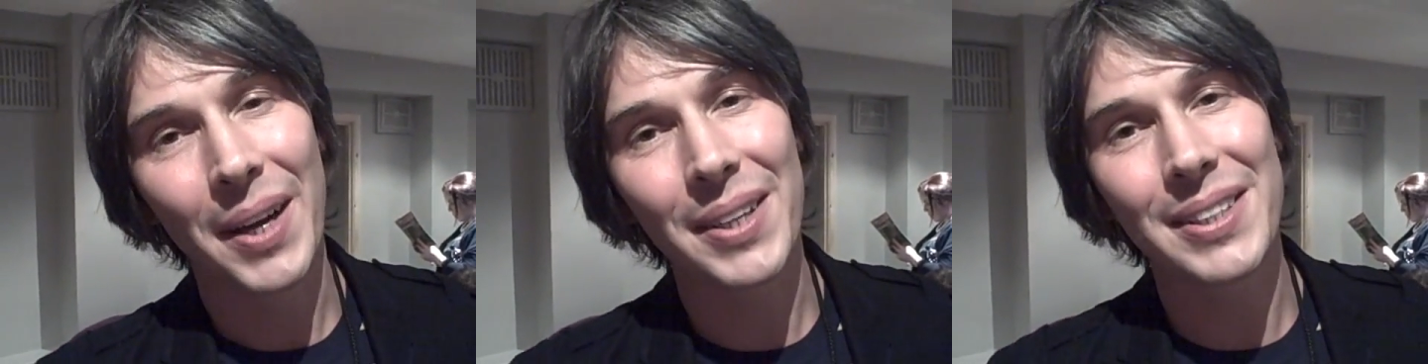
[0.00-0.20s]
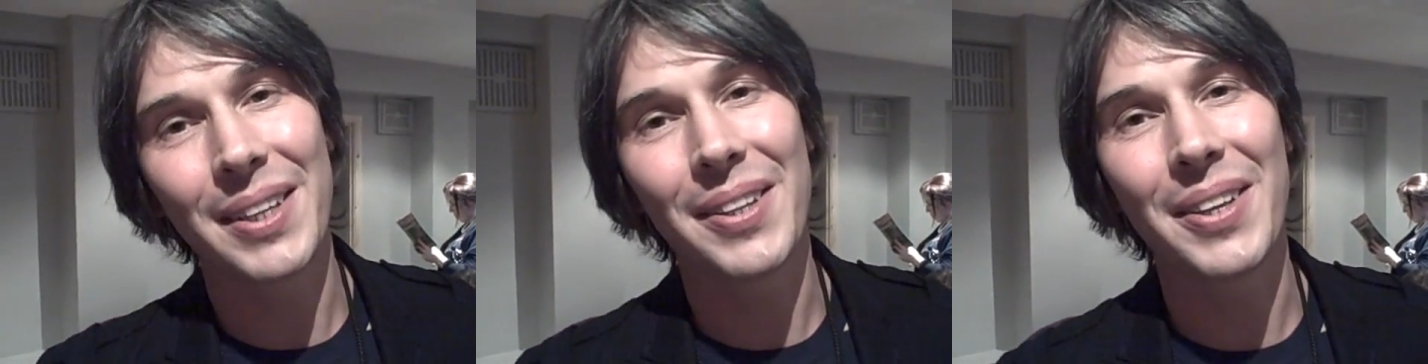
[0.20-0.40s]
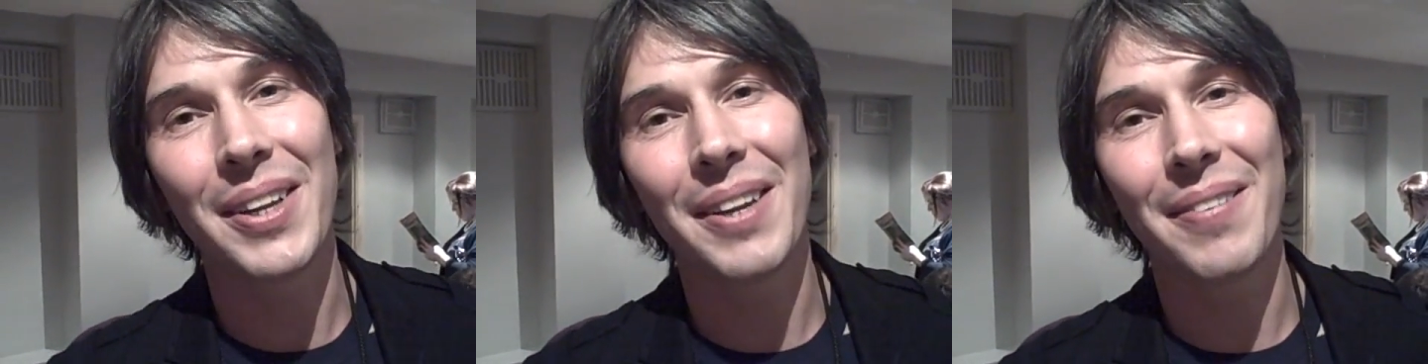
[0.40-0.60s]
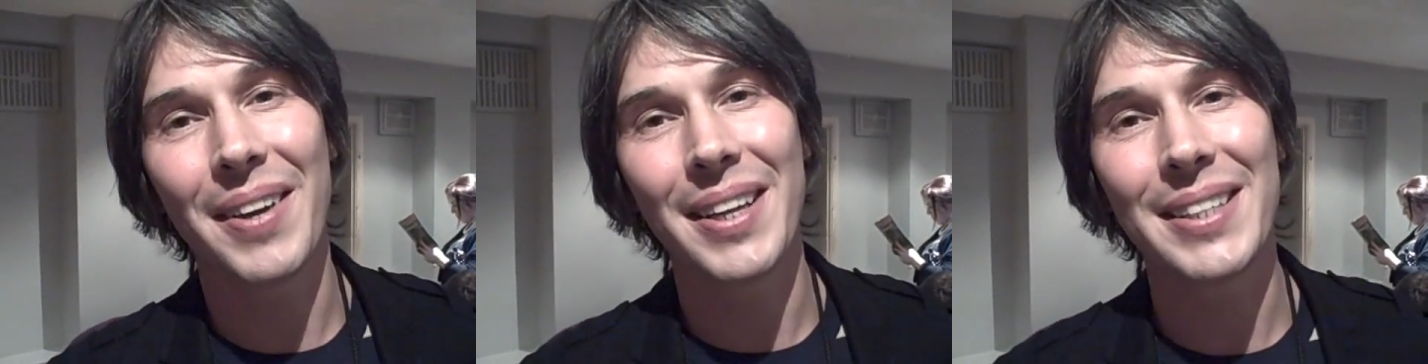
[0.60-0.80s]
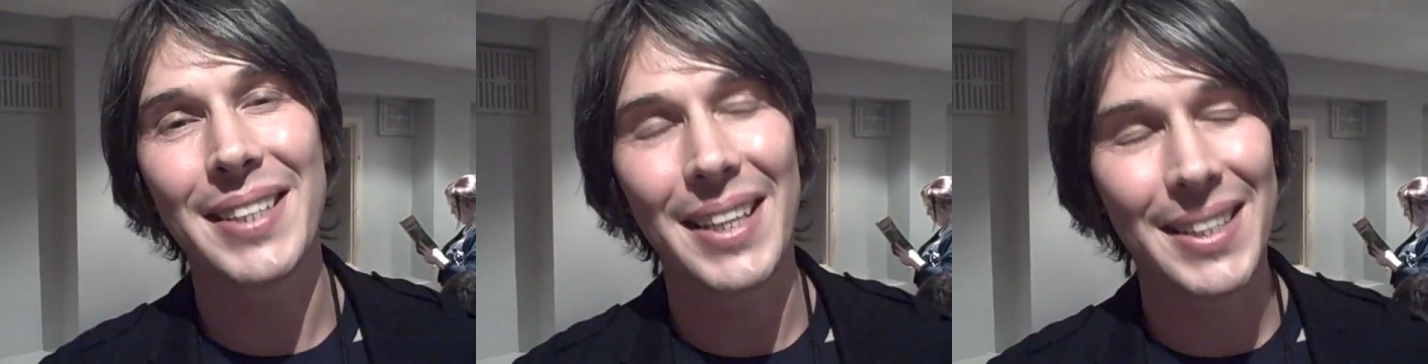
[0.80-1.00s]
Also, the
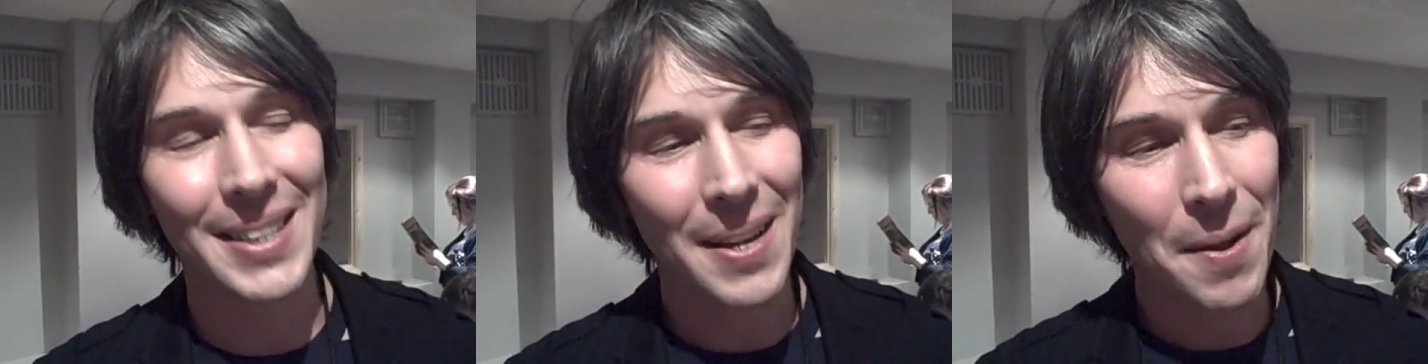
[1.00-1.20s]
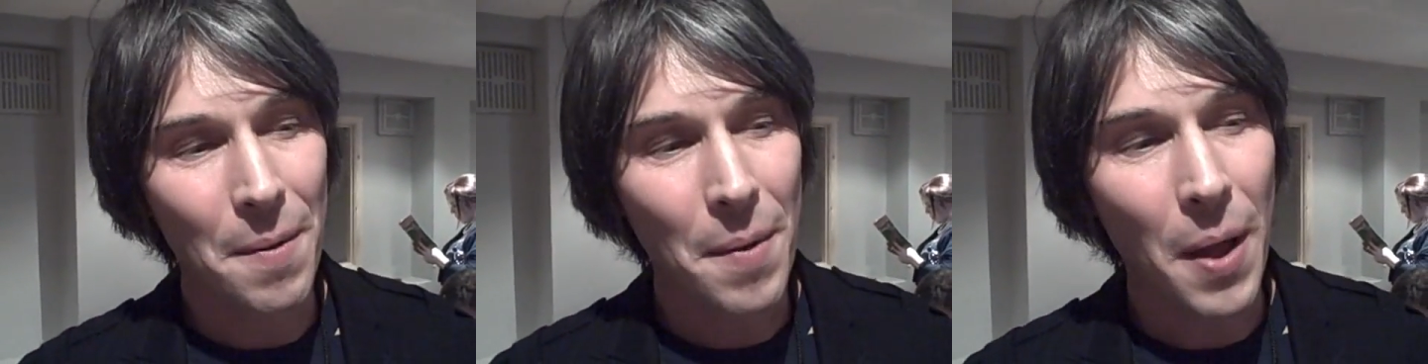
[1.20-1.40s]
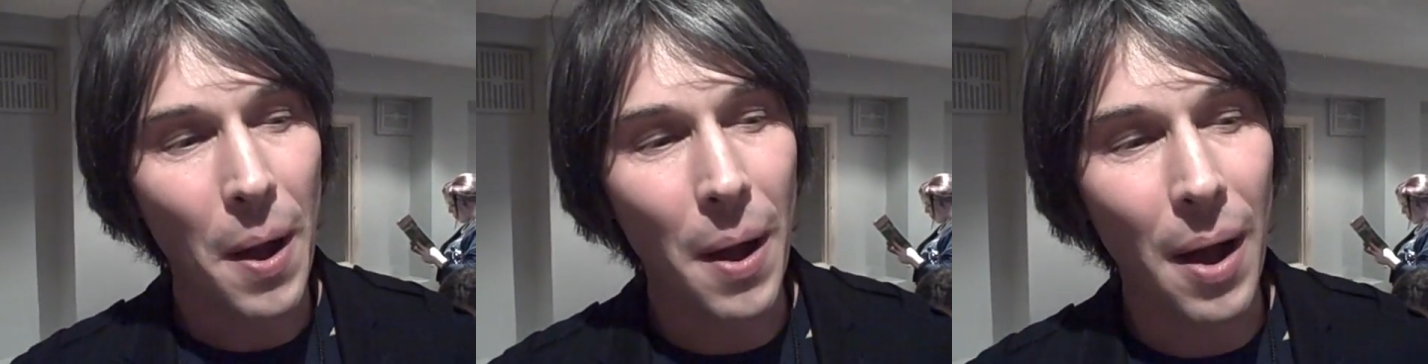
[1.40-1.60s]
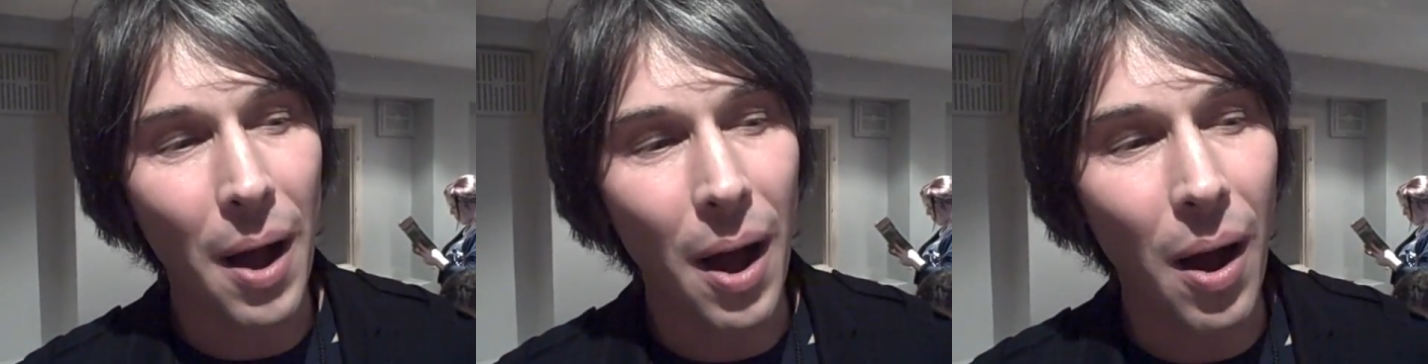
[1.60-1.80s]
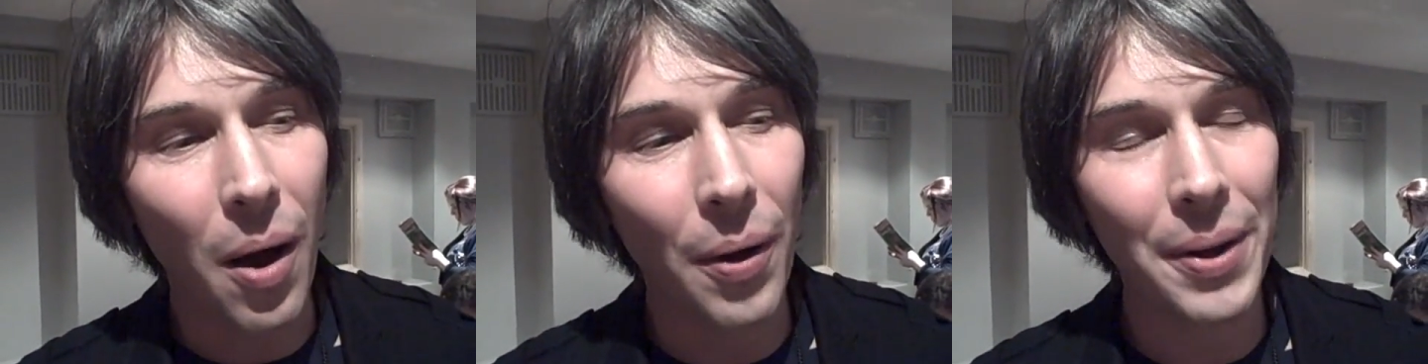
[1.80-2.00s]
universe is
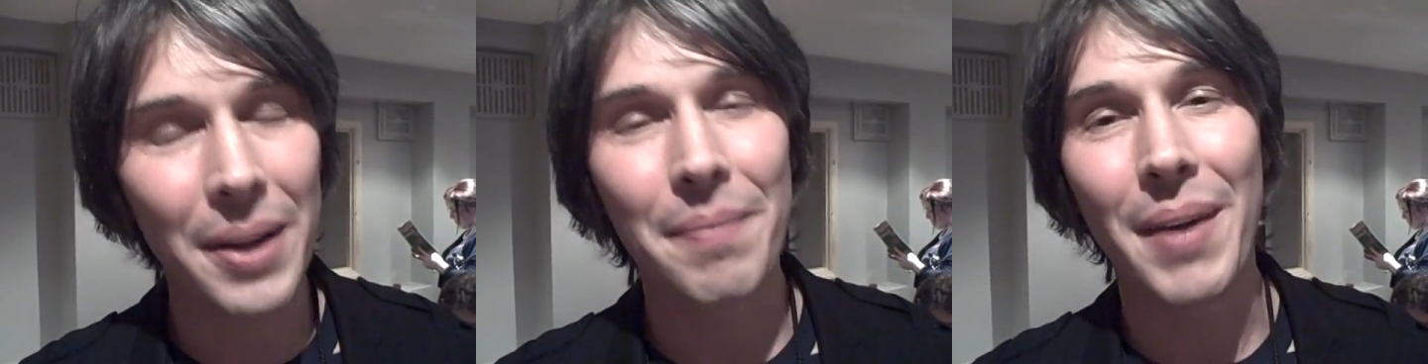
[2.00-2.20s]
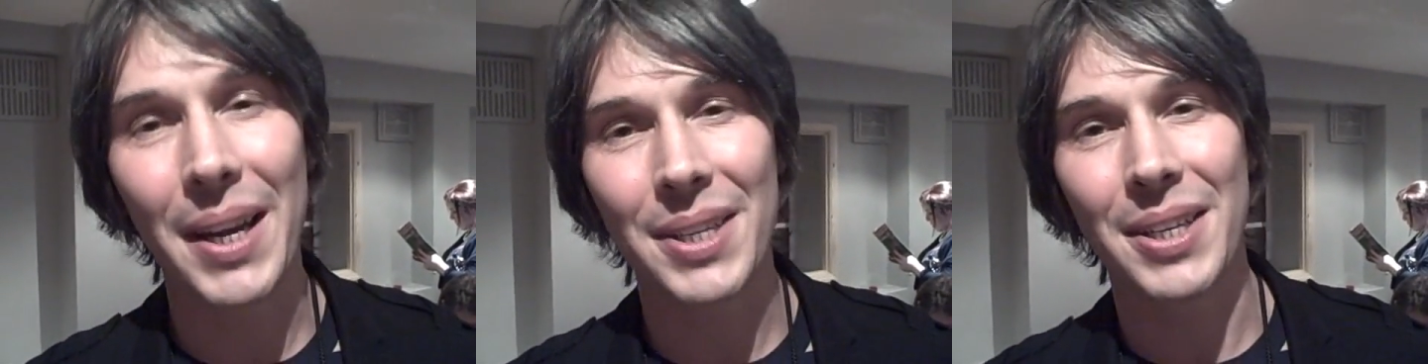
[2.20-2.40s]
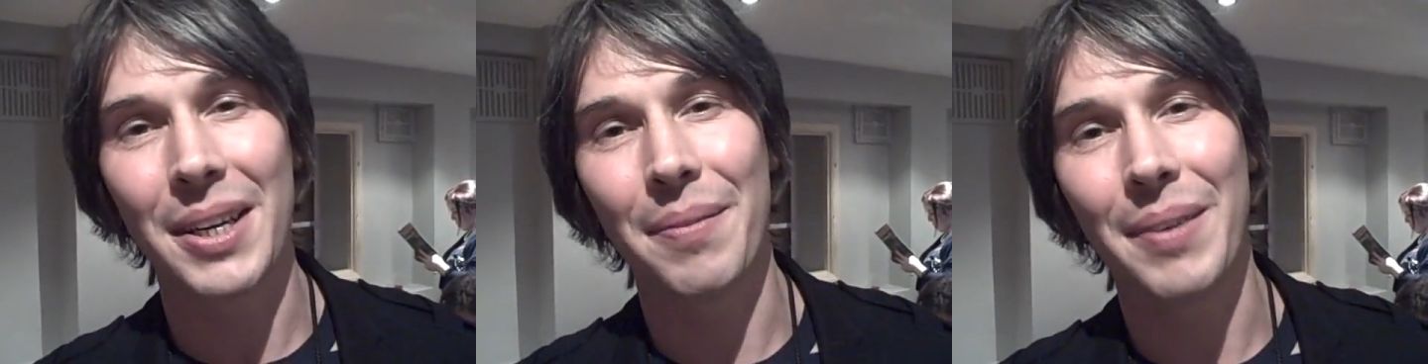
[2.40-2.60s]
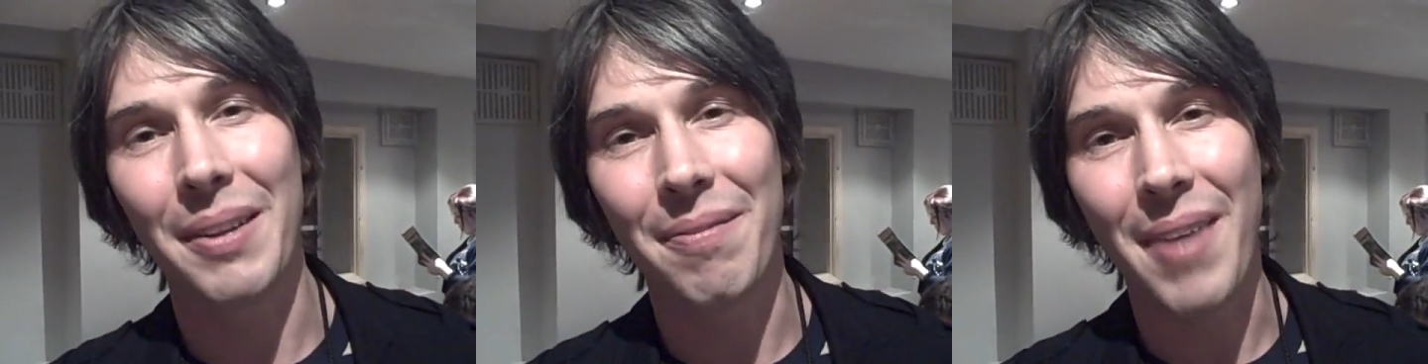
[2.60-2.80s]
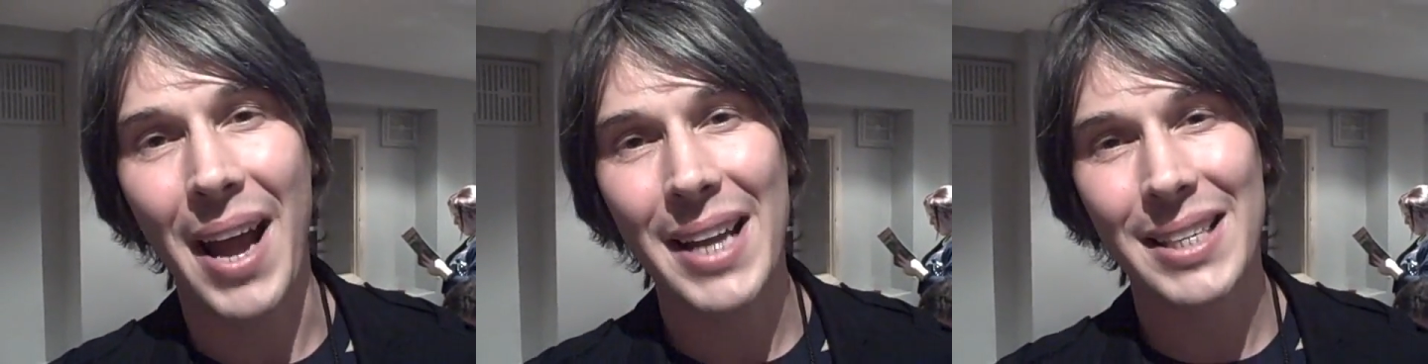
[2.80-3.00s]
unimaginably
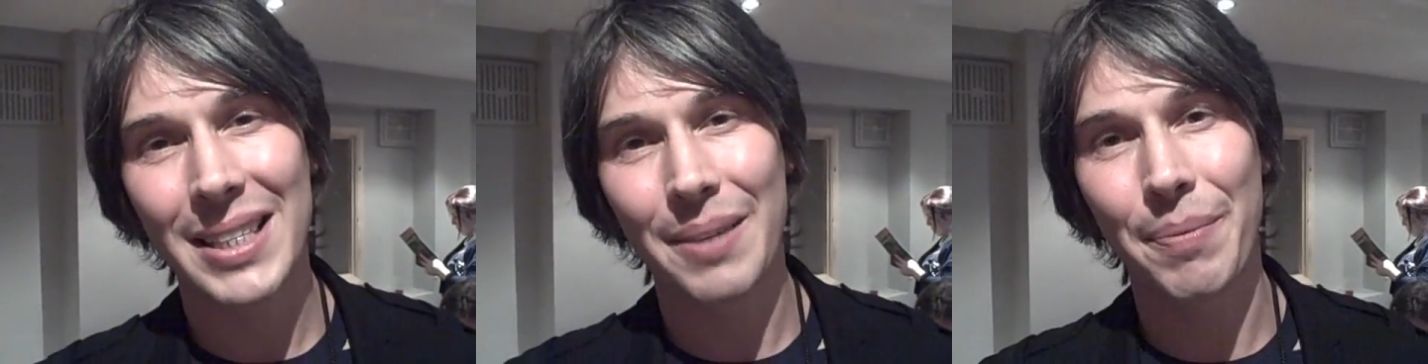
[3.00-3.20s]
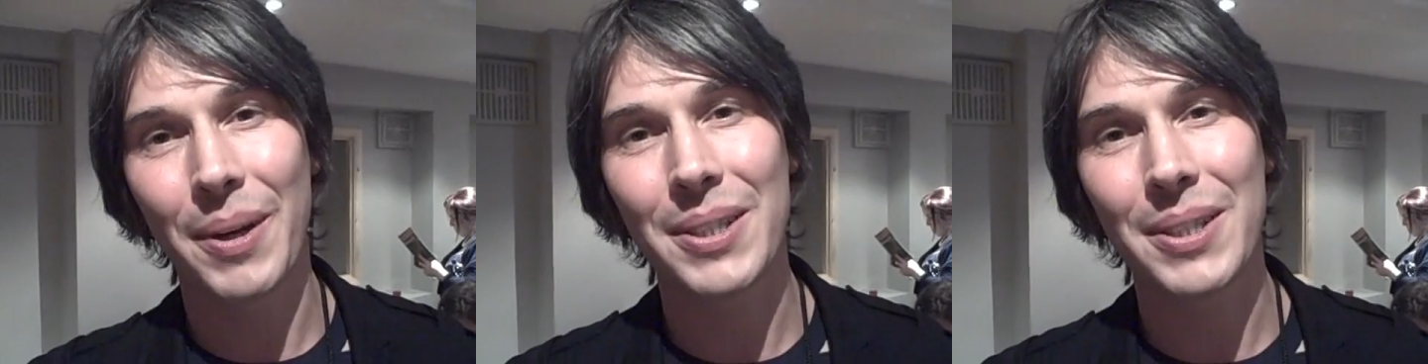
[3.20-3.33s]
vast,